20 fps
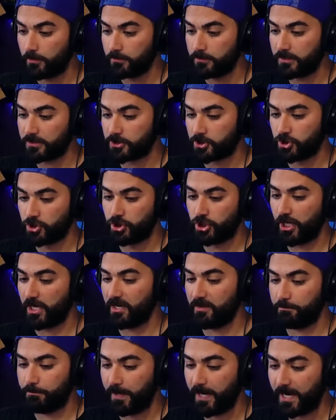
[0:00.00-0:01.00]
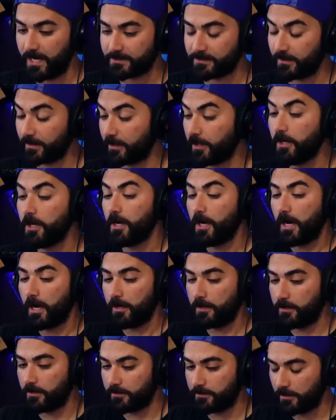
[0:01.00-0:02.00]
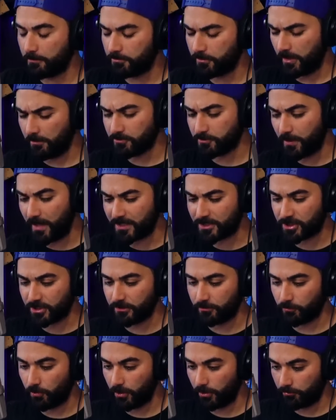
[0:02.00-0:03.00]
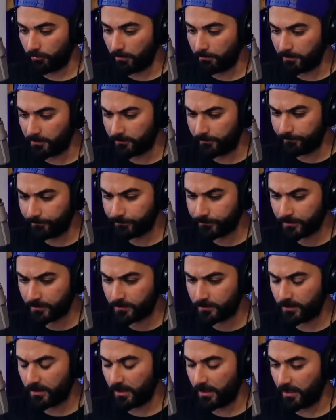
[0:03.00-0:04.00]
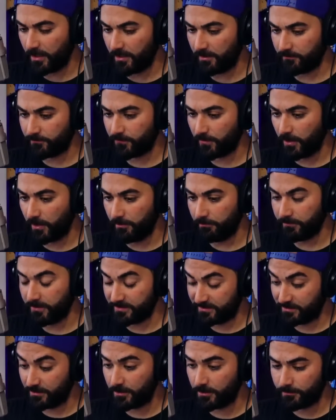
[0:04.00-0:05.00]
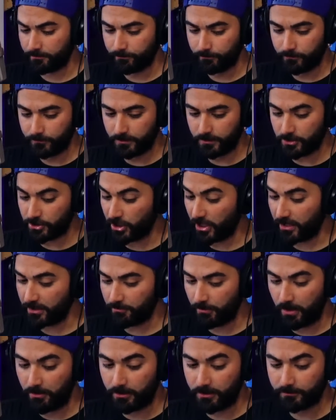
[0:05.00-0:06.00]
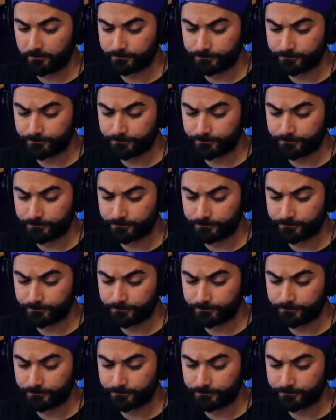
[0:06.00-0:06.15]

This jam-packed, like, I was watching the Royal Rumble from this year in January.